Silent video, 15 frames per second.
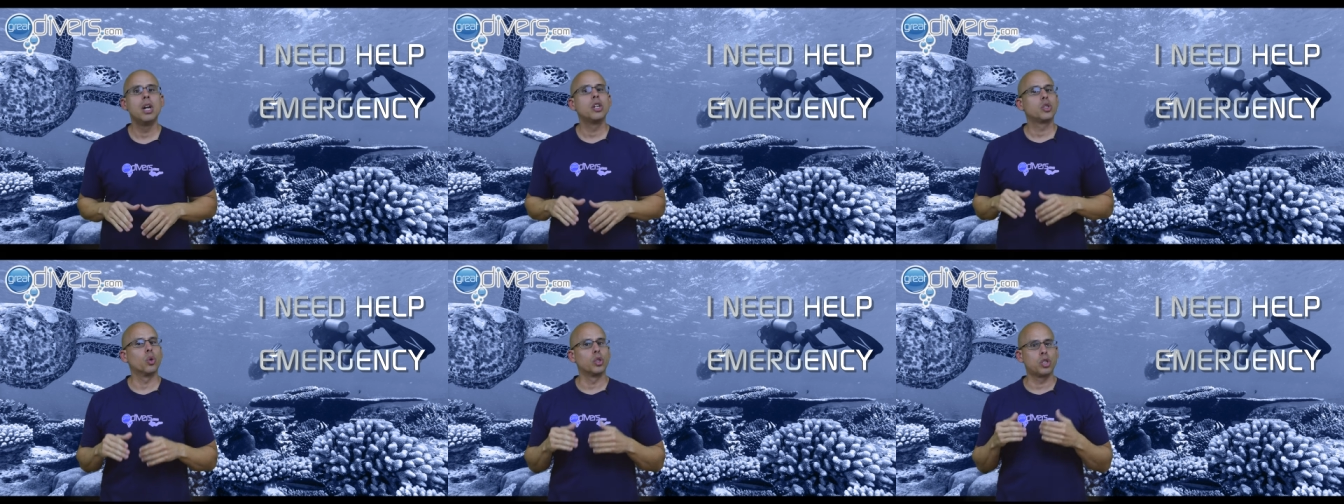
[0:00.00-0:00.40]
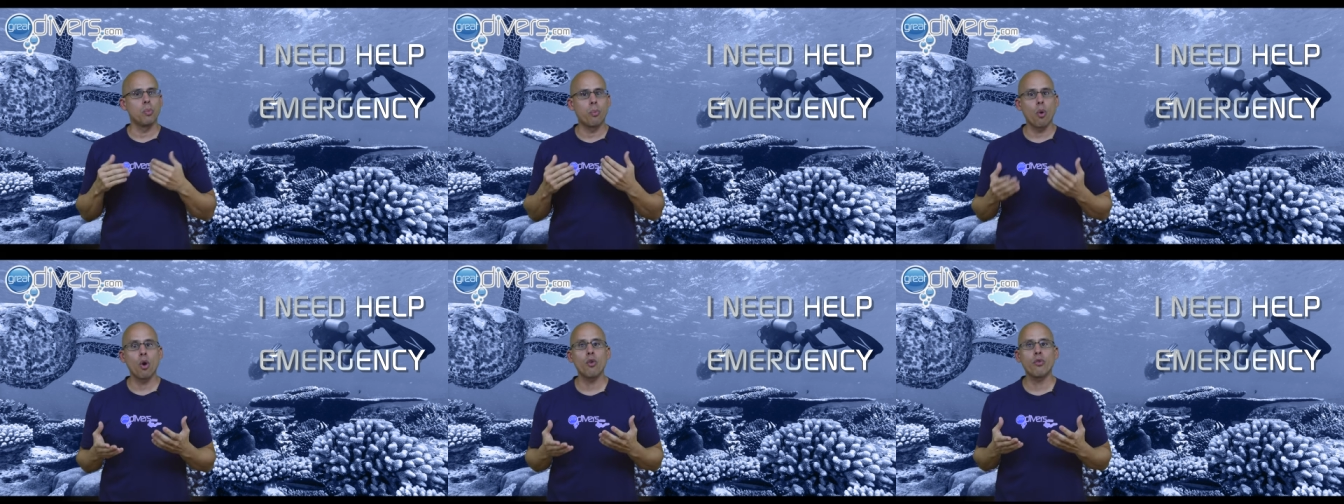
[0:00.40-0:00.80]
So it's
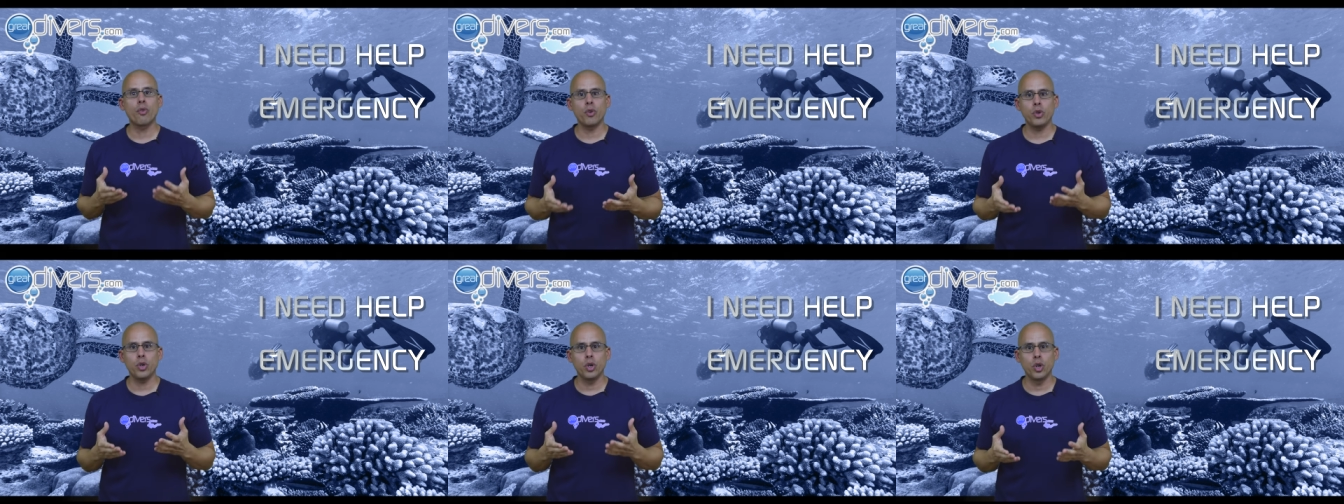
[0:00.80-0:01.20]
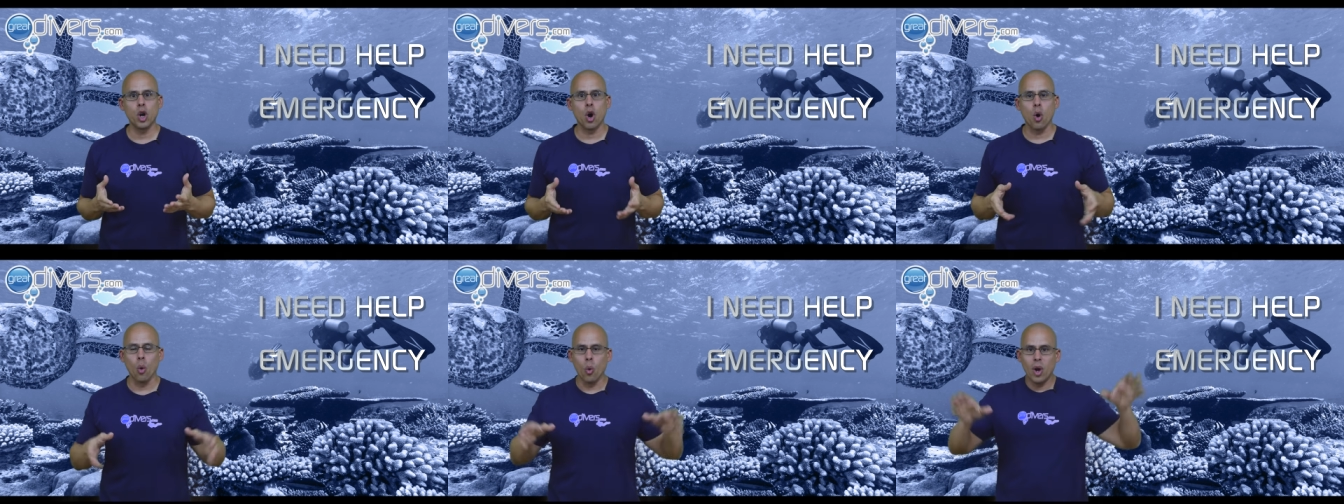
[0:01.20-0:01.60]
important for you to
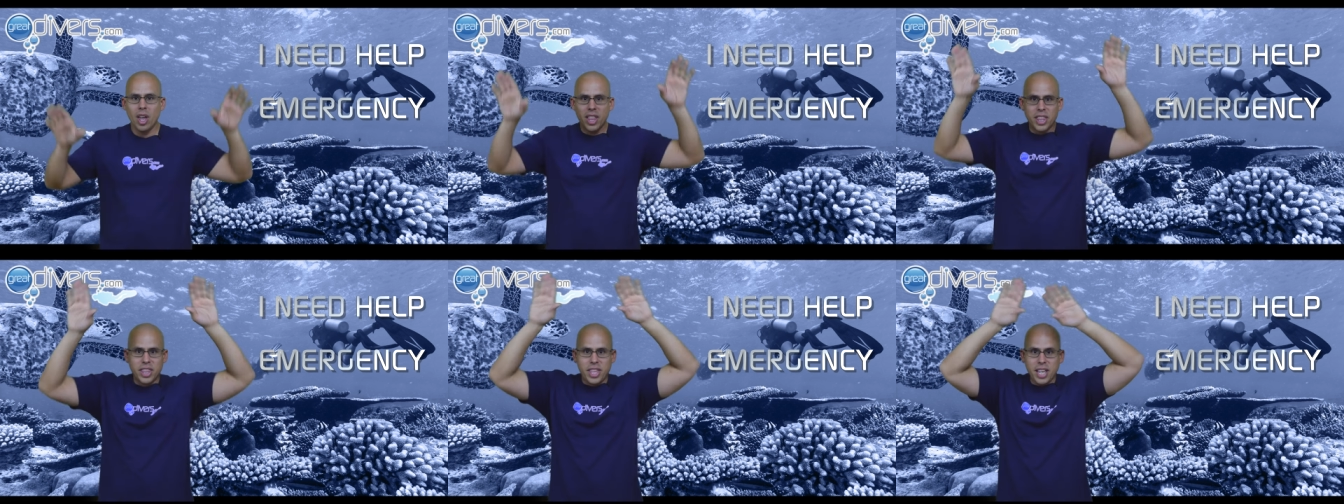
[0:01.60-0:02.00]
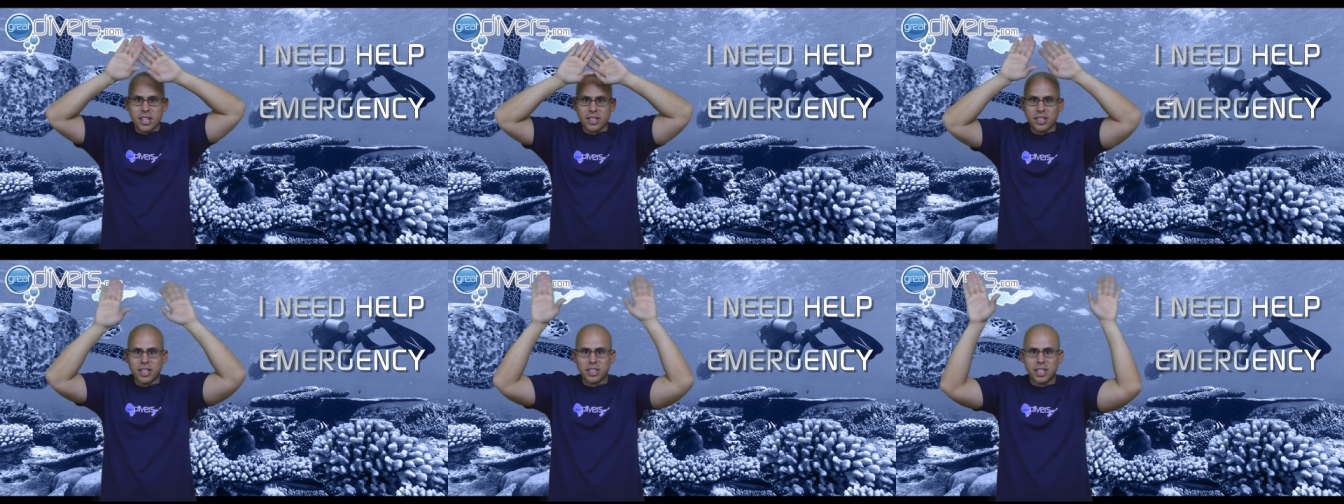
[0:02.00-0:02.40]
know,
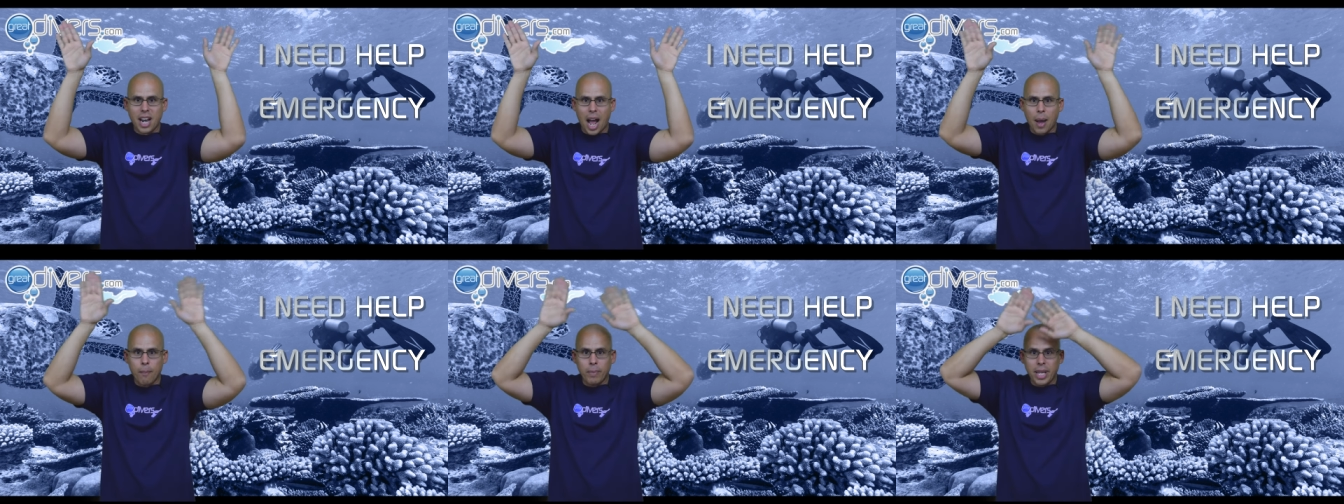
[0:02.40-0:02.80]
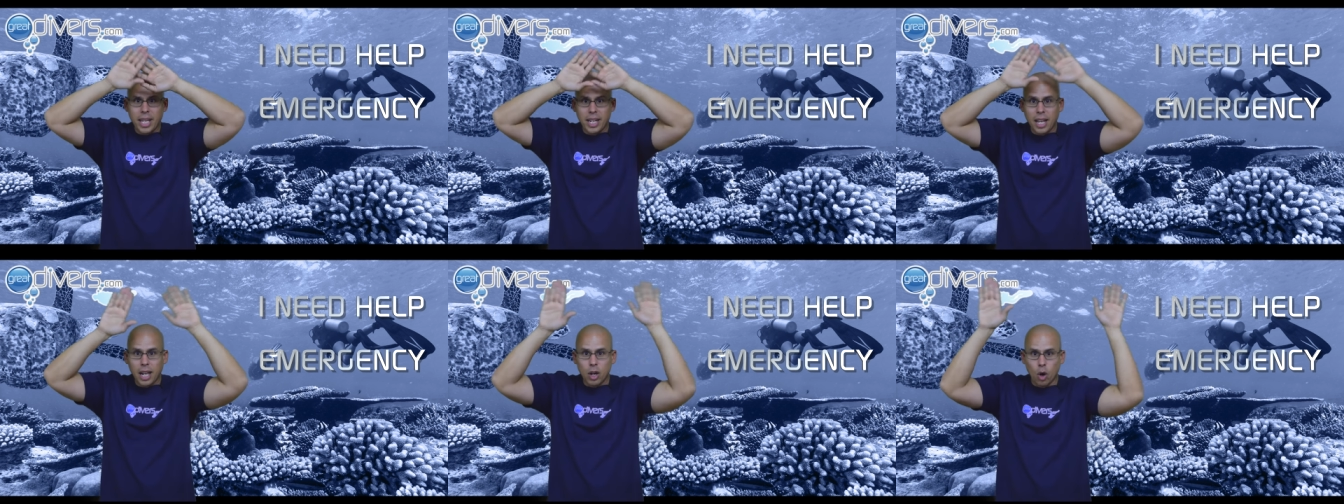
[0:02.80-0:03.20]
this does not
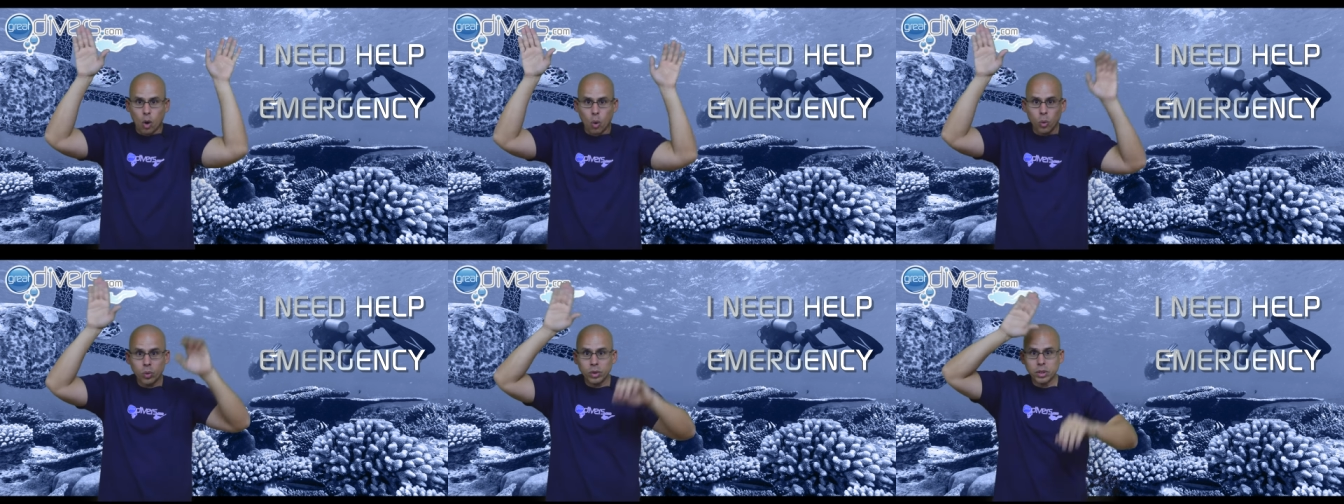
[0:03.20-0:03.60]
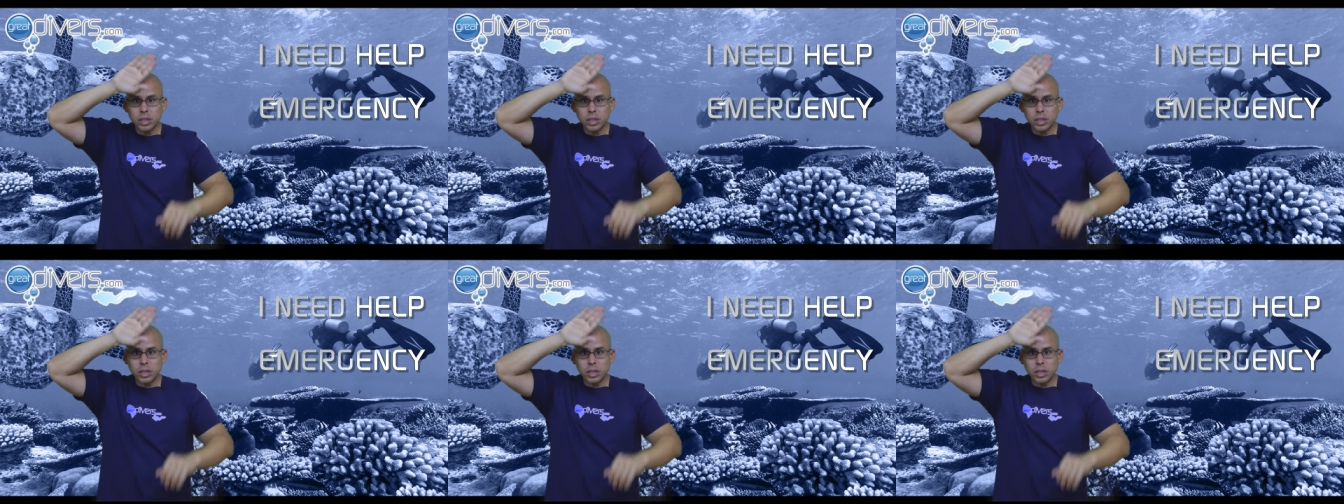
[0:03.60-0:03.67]
mean hello.